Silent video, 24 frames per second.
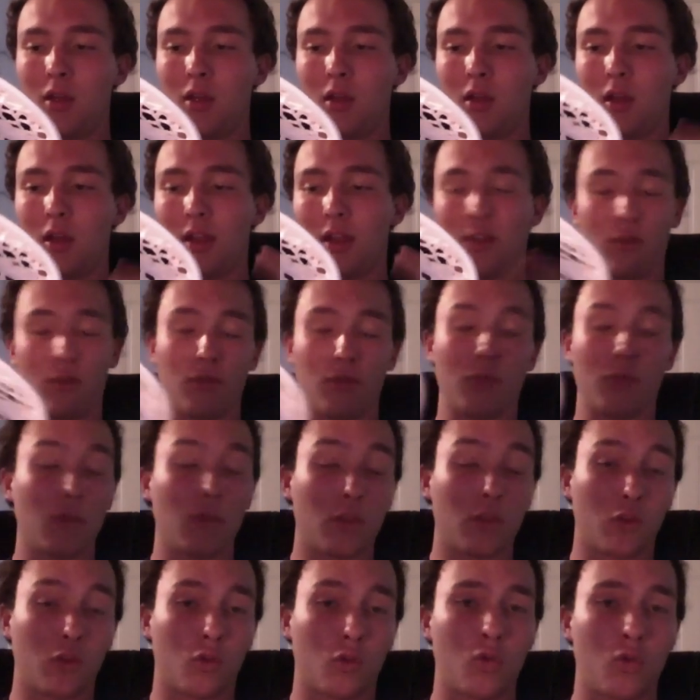It's a
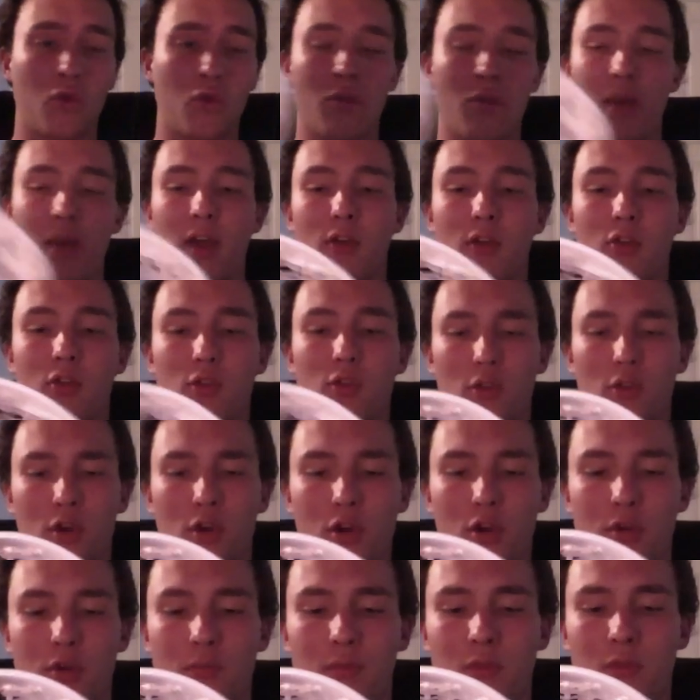cool mesh,
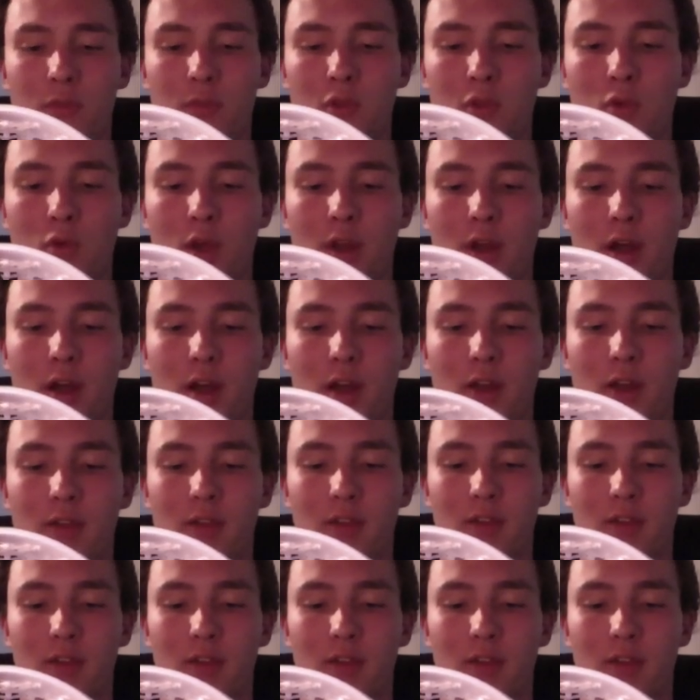to be quite honest,